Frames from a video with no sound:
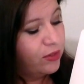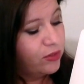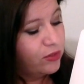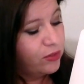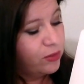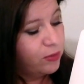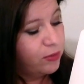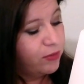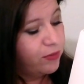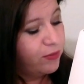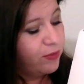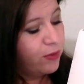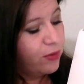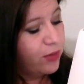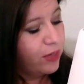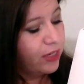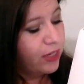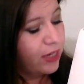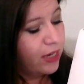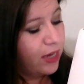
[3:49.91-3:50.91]
So
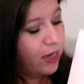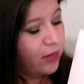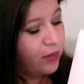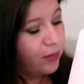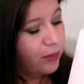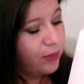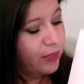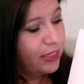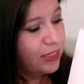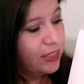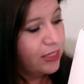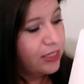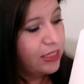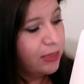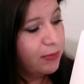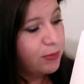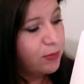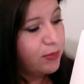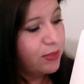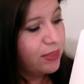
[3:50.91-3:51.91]
before, your
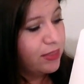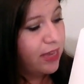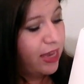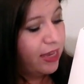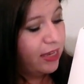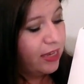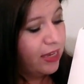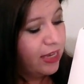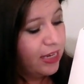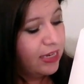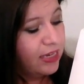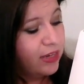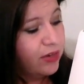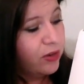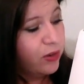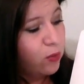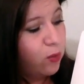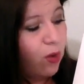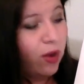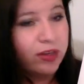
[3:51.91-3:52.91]
relationships would say need
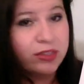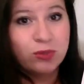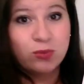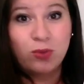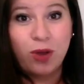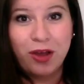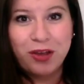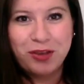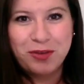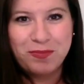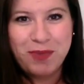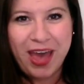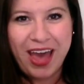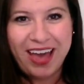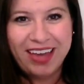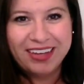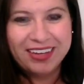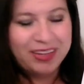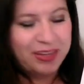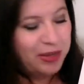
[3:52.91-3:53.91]
or want, wrong and
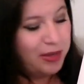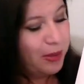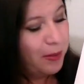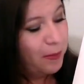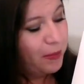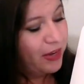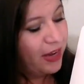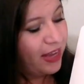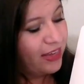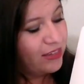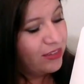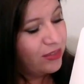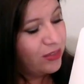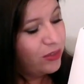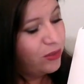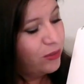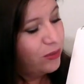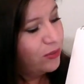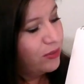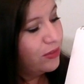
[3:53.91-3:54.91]
bad. But as
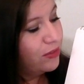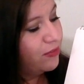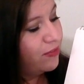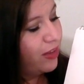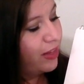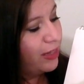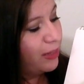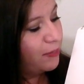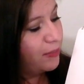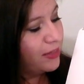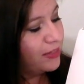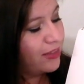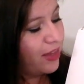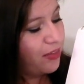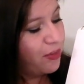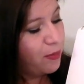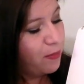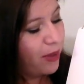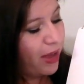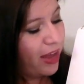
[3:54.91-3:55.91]
you develop this
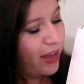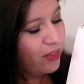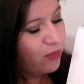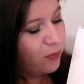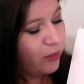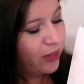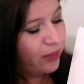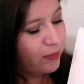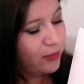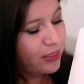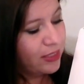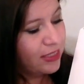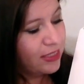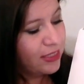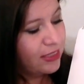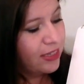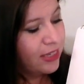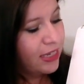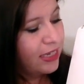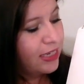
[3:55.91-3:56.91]
other pathway, which
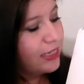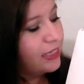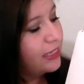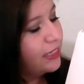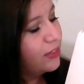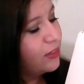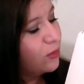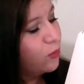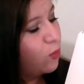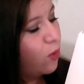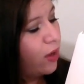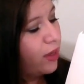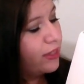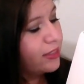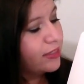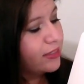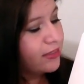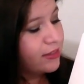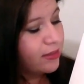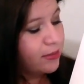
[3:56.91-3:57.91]
is need or
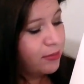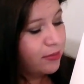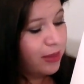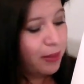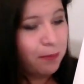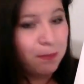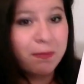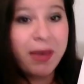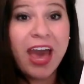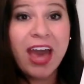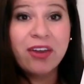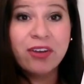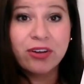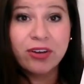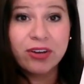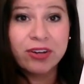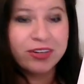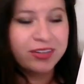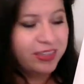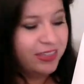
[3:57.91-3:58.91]
wants, they
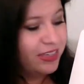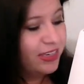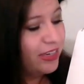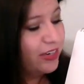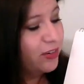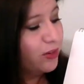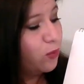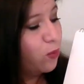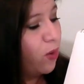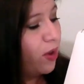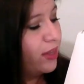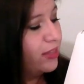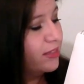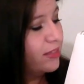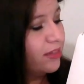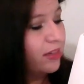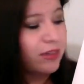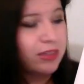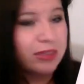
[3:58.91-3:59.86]
matter. Need or wants are